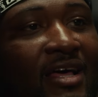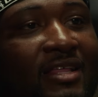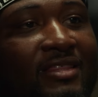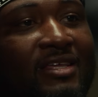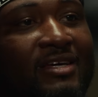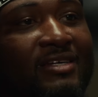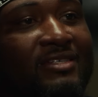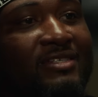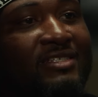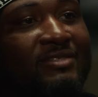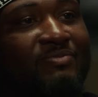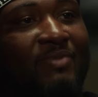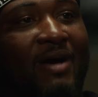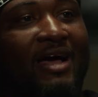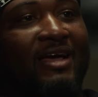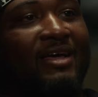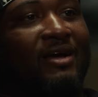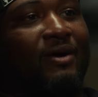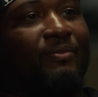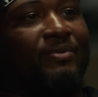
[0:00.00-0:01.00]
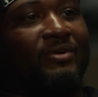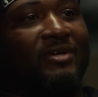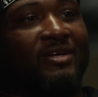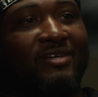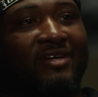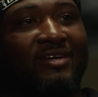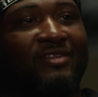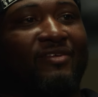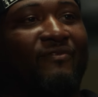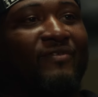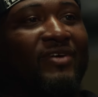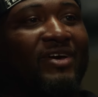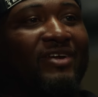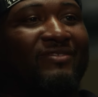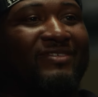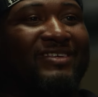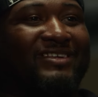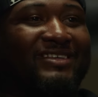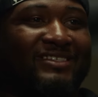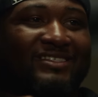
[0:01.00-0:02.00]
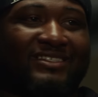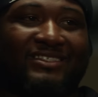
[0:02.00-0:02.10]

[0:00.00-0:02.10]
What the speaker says: I think just by helping another veteran, it